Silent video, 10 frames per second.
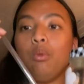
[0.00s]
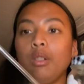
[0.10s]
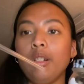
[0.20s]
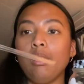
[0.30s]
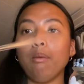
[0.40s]

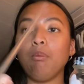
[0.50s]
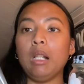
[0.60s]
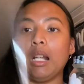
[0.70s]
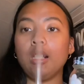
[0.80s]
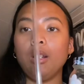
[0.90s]
with the
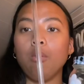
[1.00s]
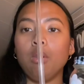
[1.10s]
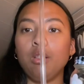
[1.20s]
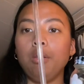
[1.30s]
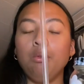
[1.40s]
plastic
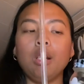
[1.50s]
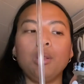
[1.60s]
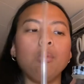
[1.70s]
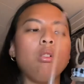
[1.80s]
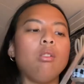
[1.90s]
one too
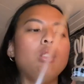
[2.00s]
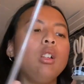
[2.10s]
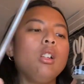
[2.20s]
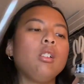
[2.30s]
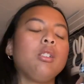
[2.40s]
as well.
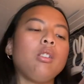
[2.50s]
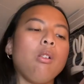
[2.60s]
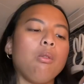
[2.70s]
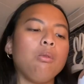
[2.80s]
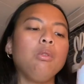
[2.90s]

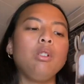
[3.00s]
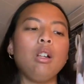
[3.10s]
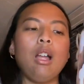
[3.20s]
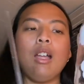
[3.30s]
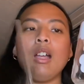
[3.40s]
So
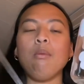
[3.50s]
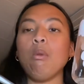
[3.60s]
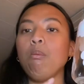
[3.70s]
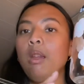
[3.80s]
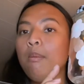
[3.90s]
I have
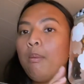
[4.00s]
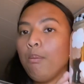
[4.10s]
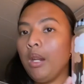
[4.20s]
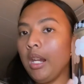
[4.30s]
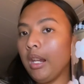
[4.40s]
a baby
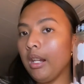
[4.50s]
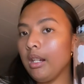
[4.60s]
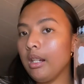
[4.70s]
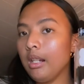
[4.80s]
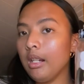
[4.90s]

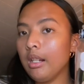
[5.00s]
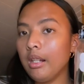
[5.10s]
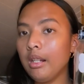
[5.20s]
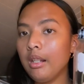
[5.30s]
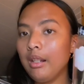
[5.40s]
pink
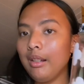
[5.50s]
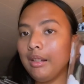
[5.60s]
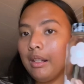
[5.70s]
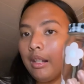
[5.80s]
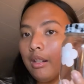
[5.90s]

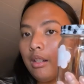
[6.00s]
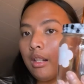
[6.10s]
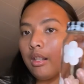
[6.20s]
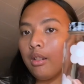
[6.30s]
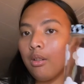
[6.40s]
in here,
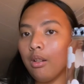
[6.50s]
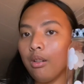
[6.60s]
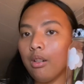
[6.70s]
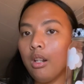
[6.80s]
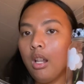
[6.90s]
that's a
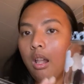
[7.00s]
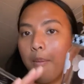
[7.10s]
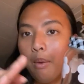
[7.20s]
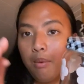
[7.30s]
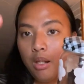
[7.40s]
color.
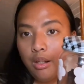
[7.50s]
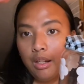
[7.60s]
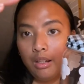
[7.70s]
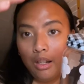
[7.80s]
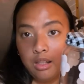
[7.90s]
And maybe you
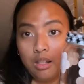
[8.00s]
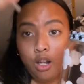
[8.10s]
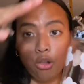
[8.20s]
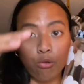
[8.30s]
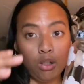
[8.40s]
can guys
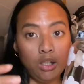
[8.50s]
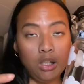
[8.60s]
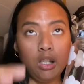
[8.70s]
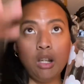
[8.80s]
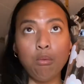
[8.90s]
not really
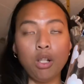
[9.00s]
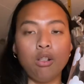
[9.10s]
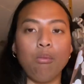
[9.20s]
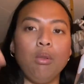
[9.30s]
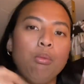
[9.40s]
see it
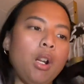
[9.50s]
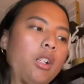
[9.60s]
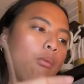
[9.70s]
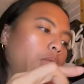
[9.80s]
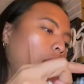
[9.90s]
because of the
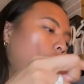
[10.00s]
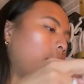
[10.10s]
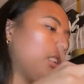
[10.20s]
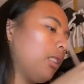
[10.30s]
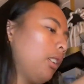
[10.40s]
bright of the
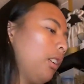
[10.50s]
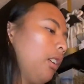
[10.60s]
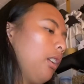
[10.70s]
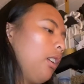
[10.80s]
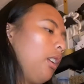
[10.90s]
lights.
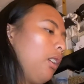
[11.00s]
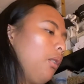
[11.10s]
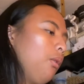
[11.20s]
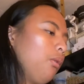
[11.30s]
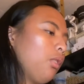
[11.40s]
And
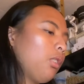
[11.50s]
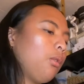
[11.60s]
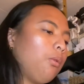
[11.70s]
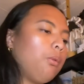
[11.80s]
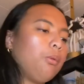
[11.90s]

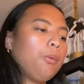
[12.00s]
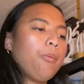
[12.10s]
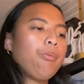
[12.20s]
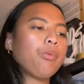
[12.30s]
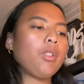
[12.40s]
also
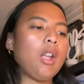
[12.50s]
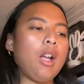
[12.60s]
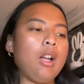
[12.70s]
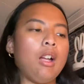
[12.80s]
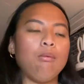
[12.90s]
I
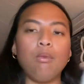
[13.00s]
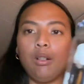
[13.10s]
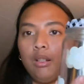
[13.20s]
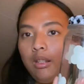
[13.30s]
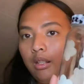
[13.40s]
have
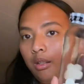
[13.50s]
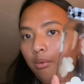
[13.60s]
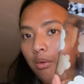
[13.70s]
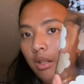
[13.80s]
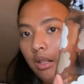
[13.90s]
this
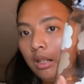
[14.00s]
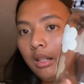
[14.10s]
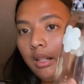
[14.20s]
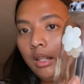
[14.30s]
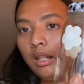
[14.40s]
one, the
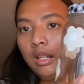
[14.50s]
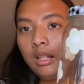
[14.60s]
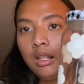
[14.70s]
clay